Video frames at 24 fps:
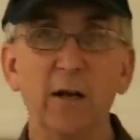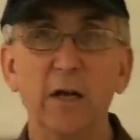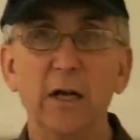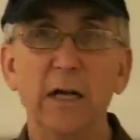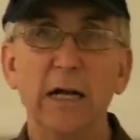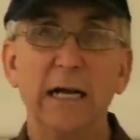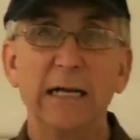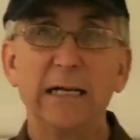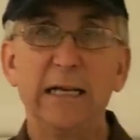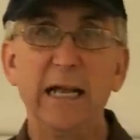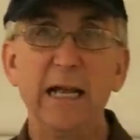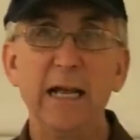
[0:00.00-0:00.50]

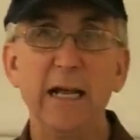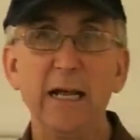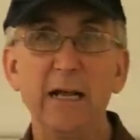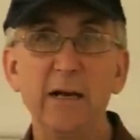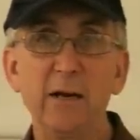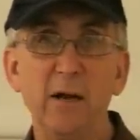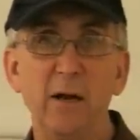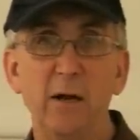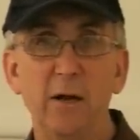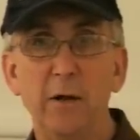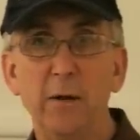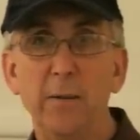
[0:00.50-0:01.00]
again,
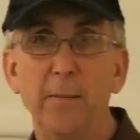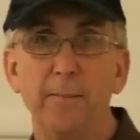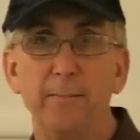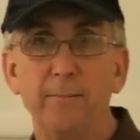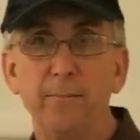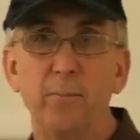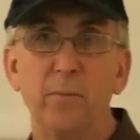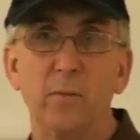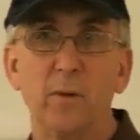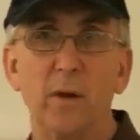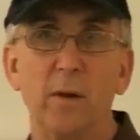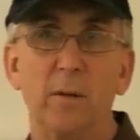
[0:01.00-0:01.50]

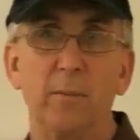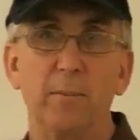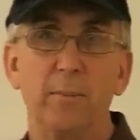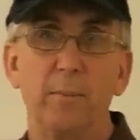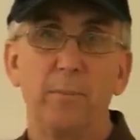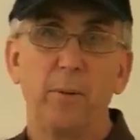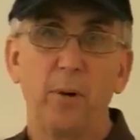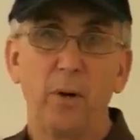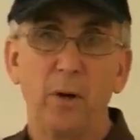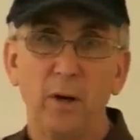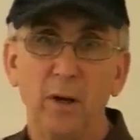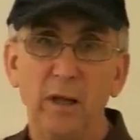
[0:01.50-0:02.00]

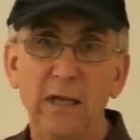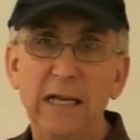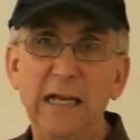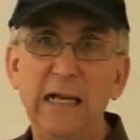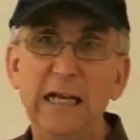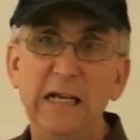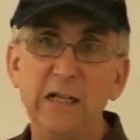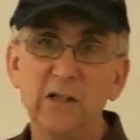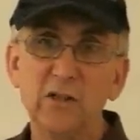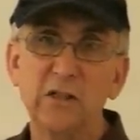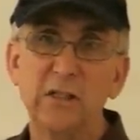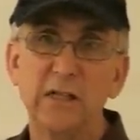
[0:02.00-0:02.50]

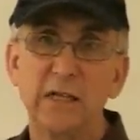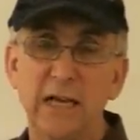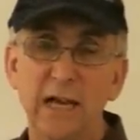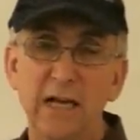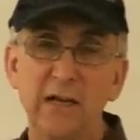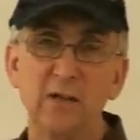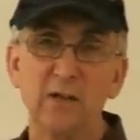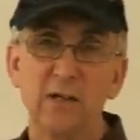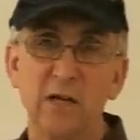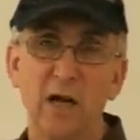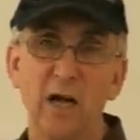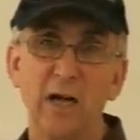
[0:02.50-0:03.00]
please get
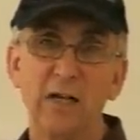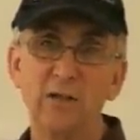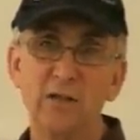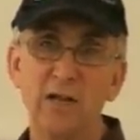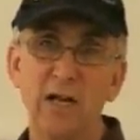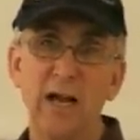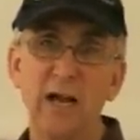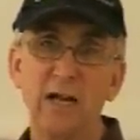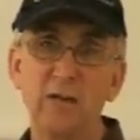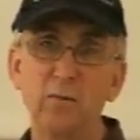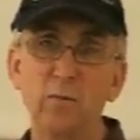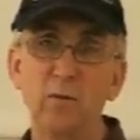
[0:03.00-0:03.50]
in
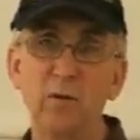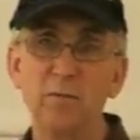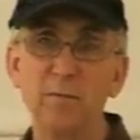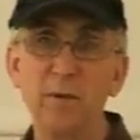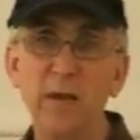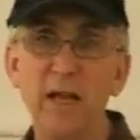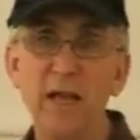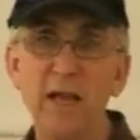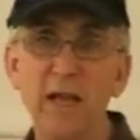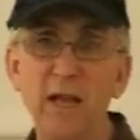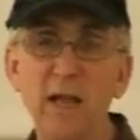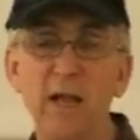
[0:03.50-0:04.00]
contact with
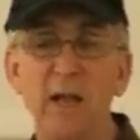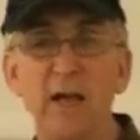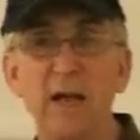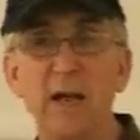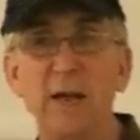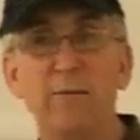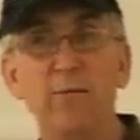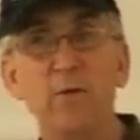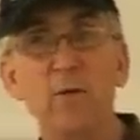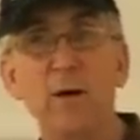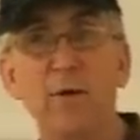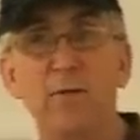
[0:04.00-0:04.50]
me
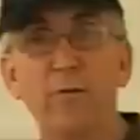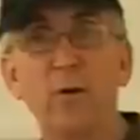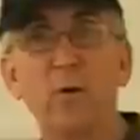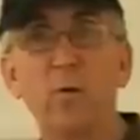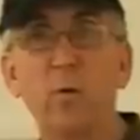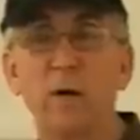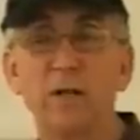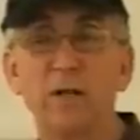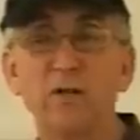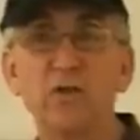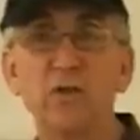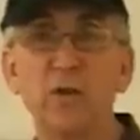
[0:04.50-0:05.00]
if you have a
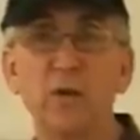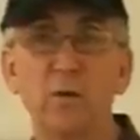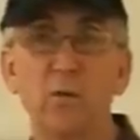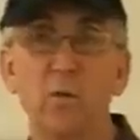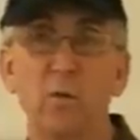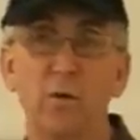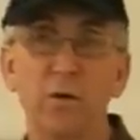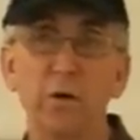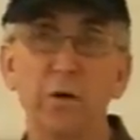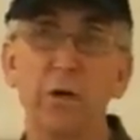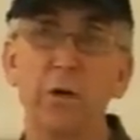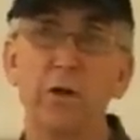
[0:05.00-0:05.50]
question
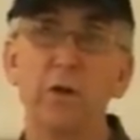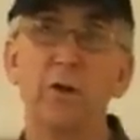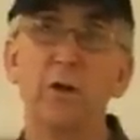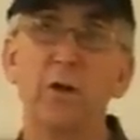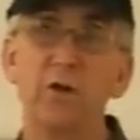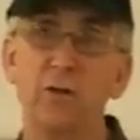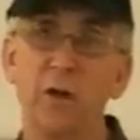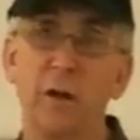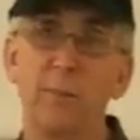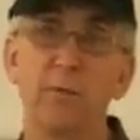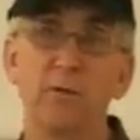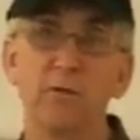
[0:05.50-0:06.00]
on the
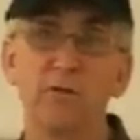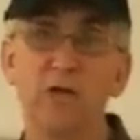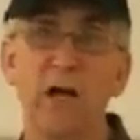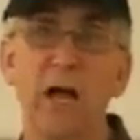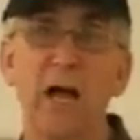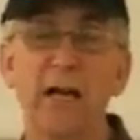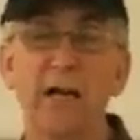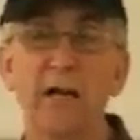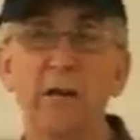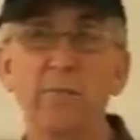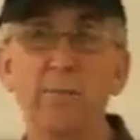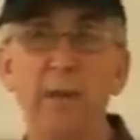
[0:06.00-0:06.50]

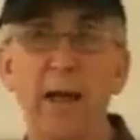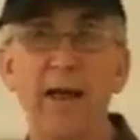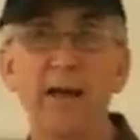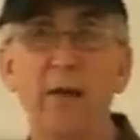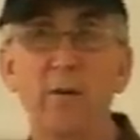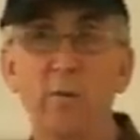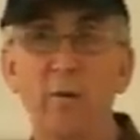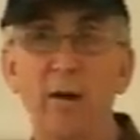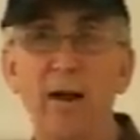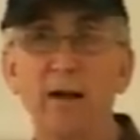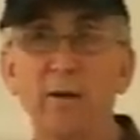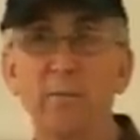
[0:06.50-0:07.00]
double-sided bank
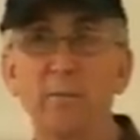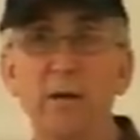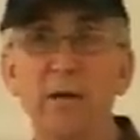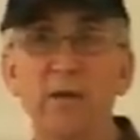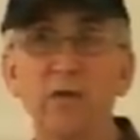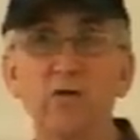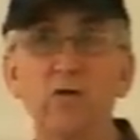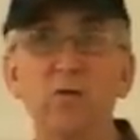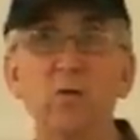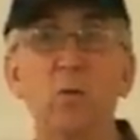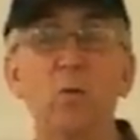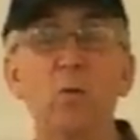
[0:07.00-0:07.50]
rec because
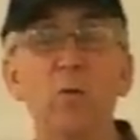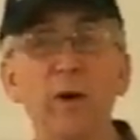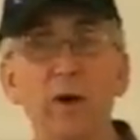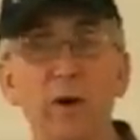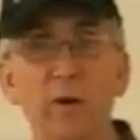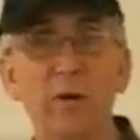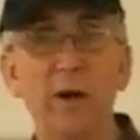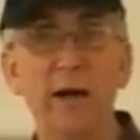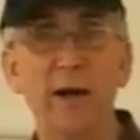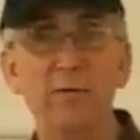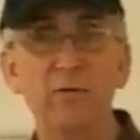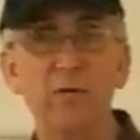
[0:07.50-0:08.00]
you will
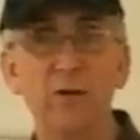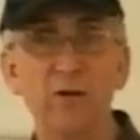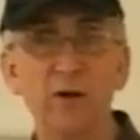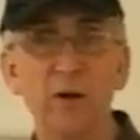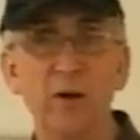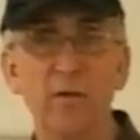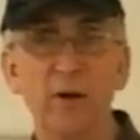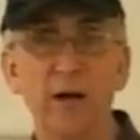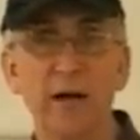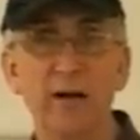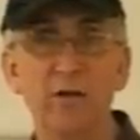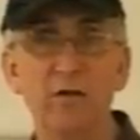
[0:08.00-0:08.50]
have to know
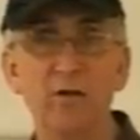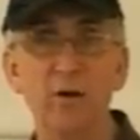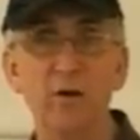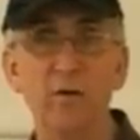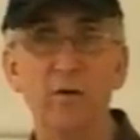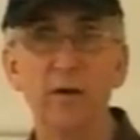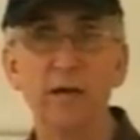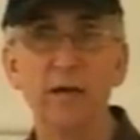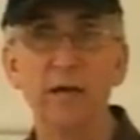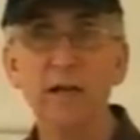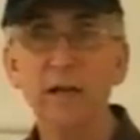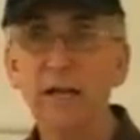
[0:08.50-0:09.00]
how to do
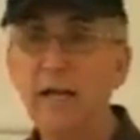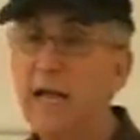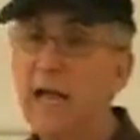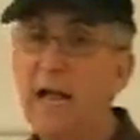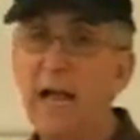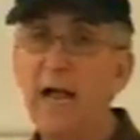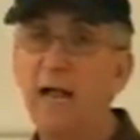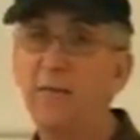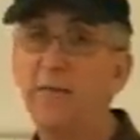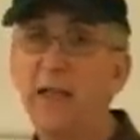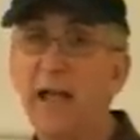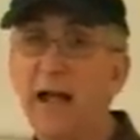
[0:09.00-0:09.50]
it.
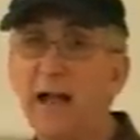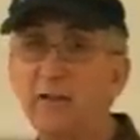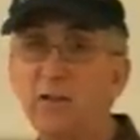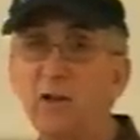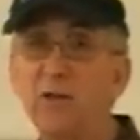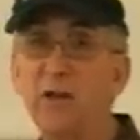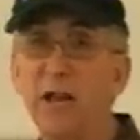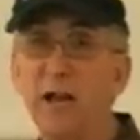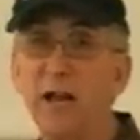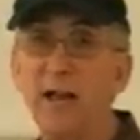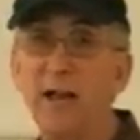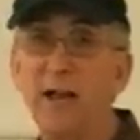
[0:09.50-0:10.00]
And that
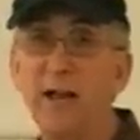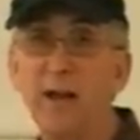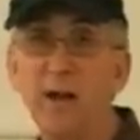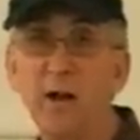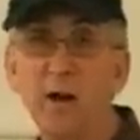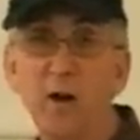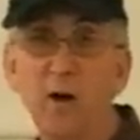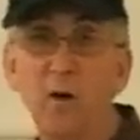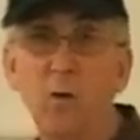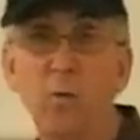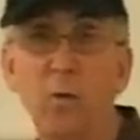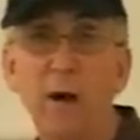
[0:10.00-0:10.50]
today
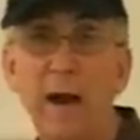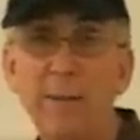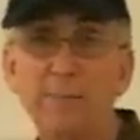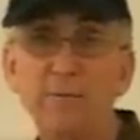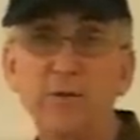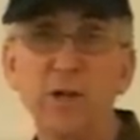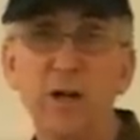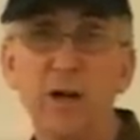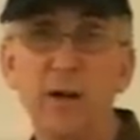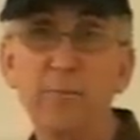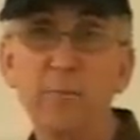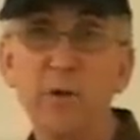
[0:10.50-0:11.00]
wraps
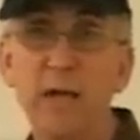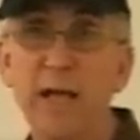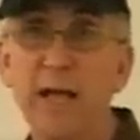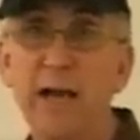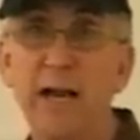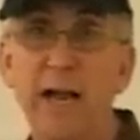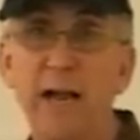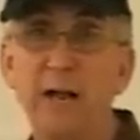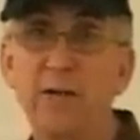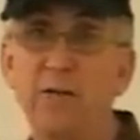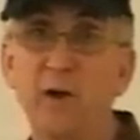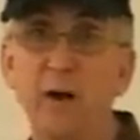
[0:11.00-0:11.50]
up yet
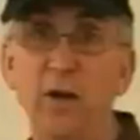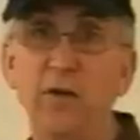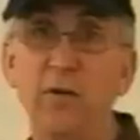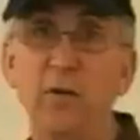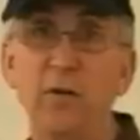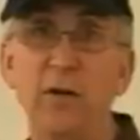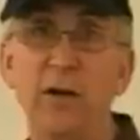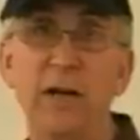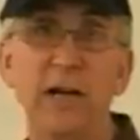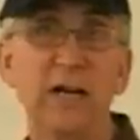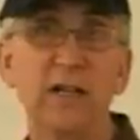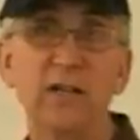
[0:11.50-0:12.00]
another
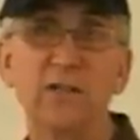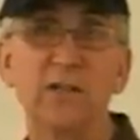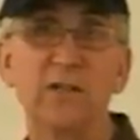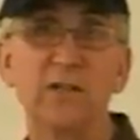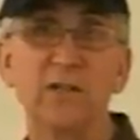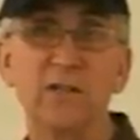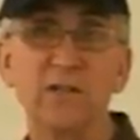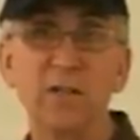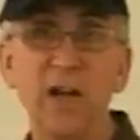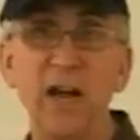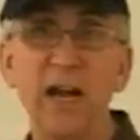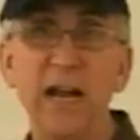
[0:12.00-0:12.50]

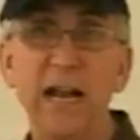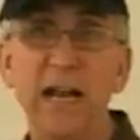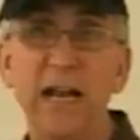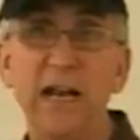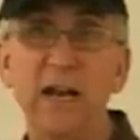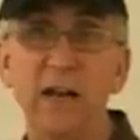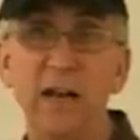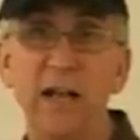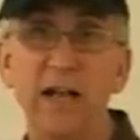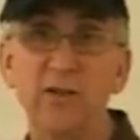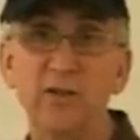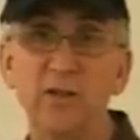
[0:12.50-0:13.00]
exciting
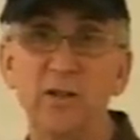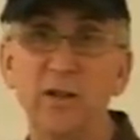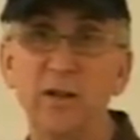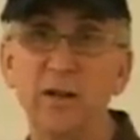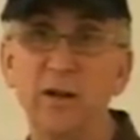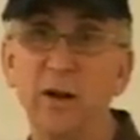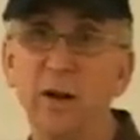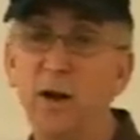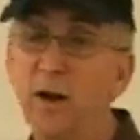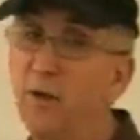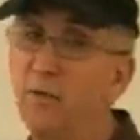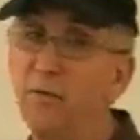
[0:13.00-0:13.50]
lesson
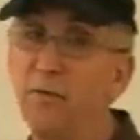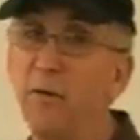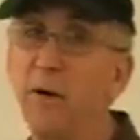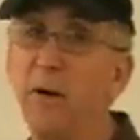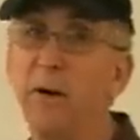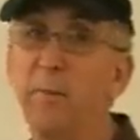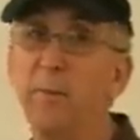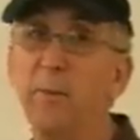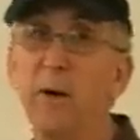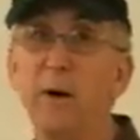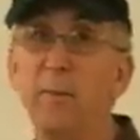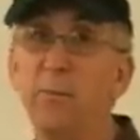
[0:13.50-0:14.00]

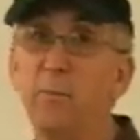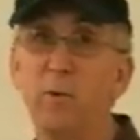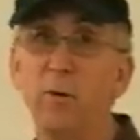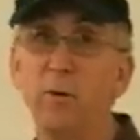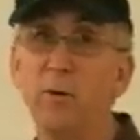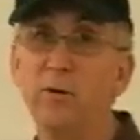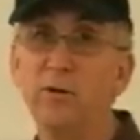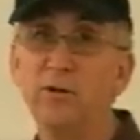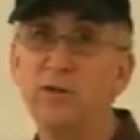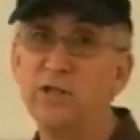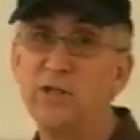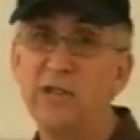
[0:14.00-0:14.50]
from
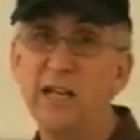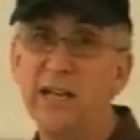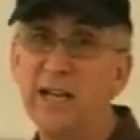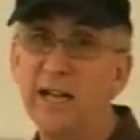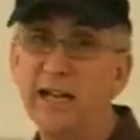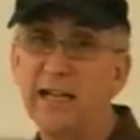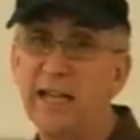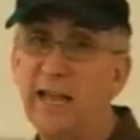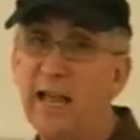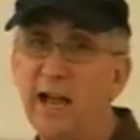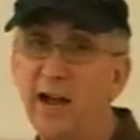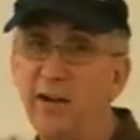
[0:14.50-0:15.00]
Bruce the
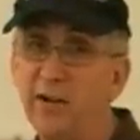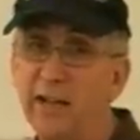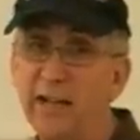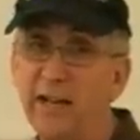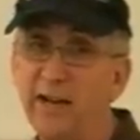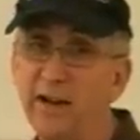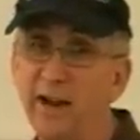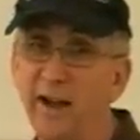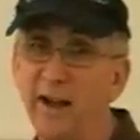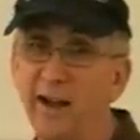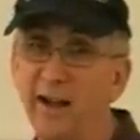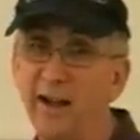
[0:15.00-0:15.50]
Accounting
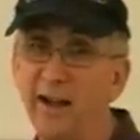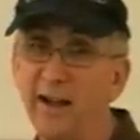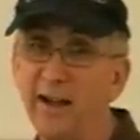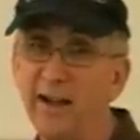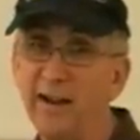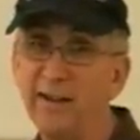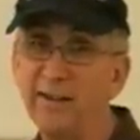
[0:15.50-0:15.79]
Guy.